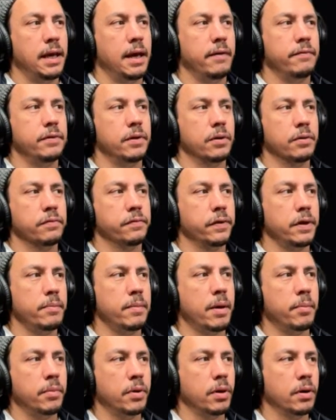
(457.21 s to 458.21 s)
If you're a free
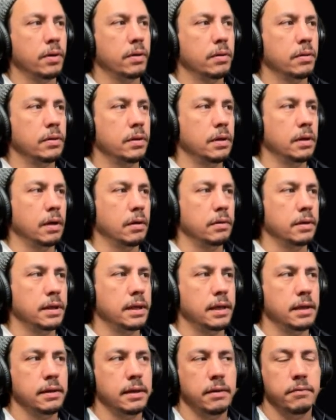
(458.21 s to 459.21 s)
member, you
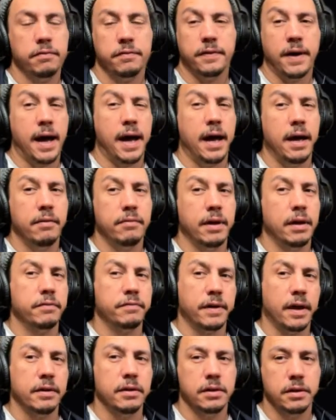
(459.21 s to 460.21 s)
can get 5 out of 5.